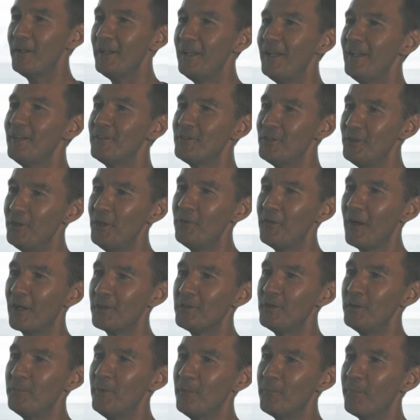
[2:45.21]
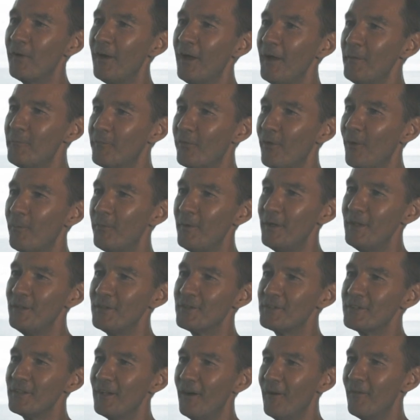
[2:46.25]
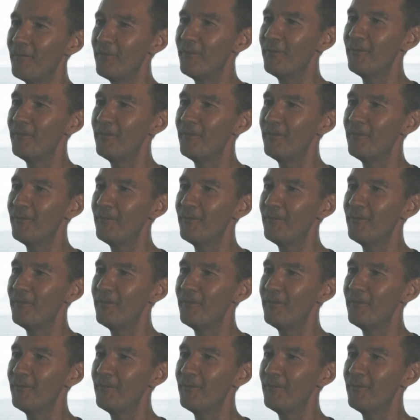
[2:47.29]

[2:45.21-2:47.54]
of years that you've actually been playing properly yourself.